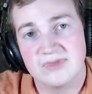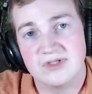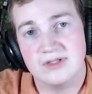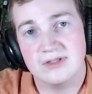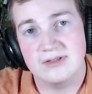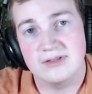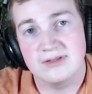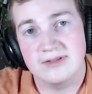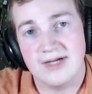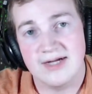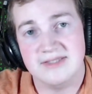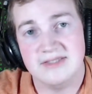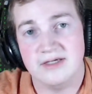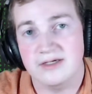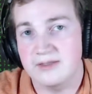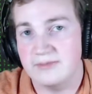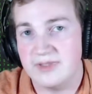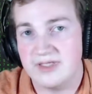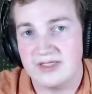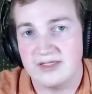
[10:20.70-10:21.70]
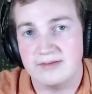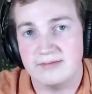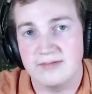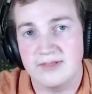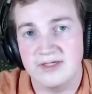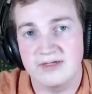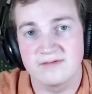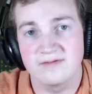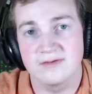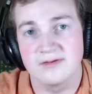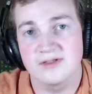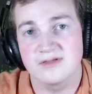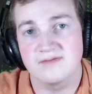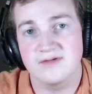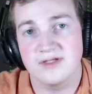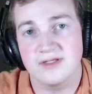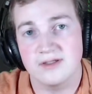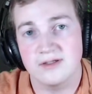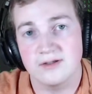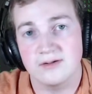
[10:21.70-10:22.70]
that's going to be it for this
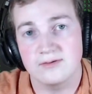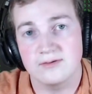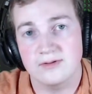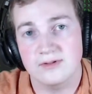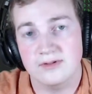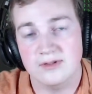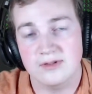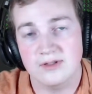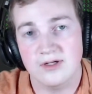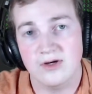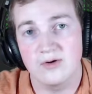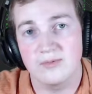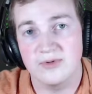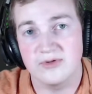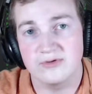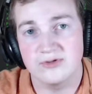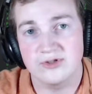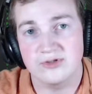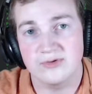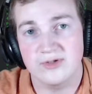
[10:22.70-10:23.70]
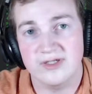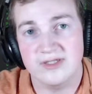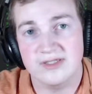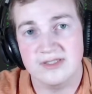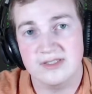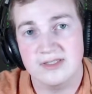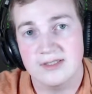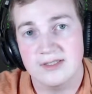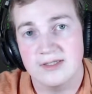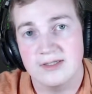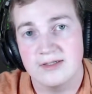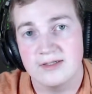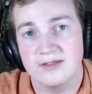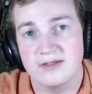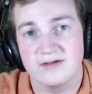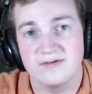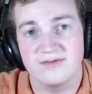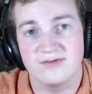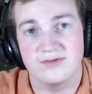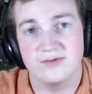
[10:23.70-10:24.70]
video. I hope you enjoyed it.
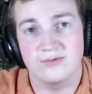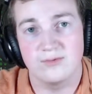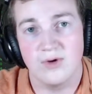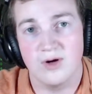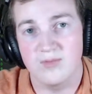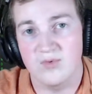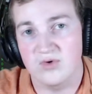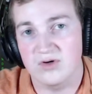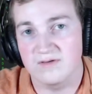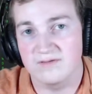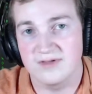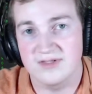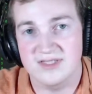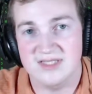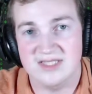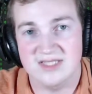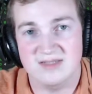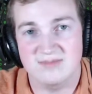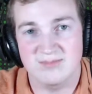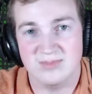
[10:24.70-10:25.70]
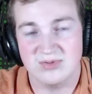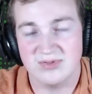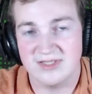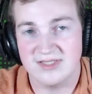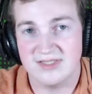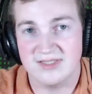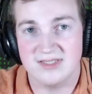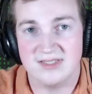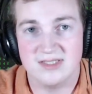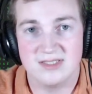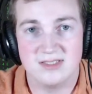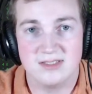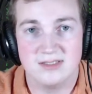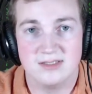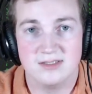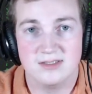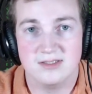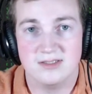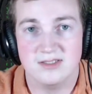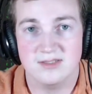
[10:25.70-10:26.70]
If you want more of this, please
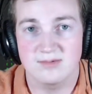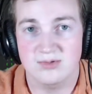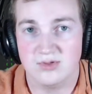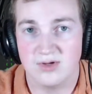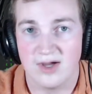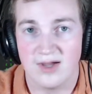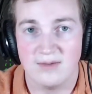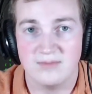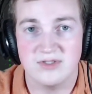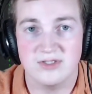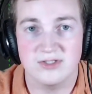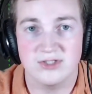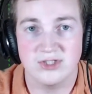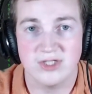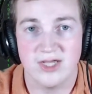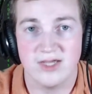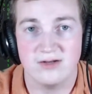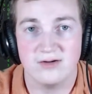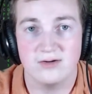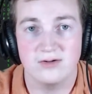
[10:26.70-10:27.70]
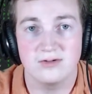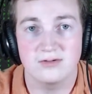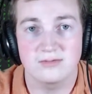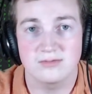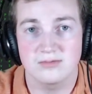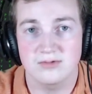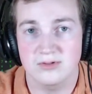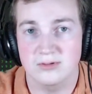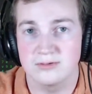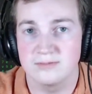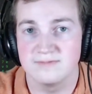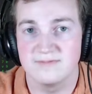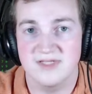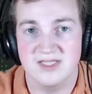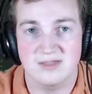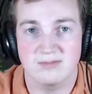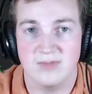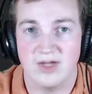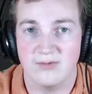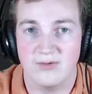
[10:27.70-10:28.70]
subscribe to the channel, go
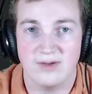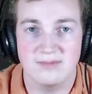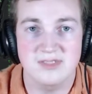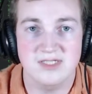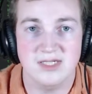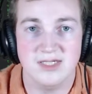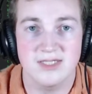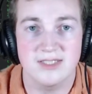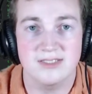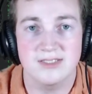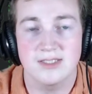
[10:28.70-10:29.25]
visit my website,